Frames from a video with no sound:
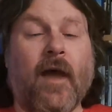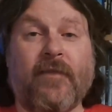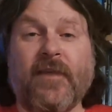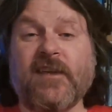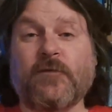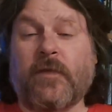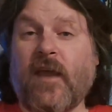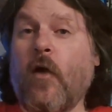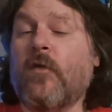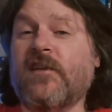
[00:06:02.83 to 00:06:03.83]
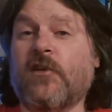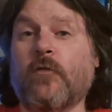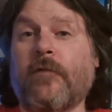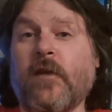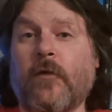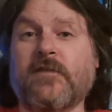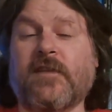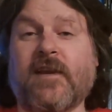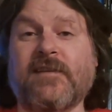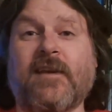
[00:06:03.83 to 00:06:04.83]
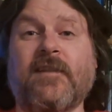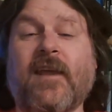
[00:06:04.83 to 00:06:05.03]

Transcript: and these only 2 reviews that considered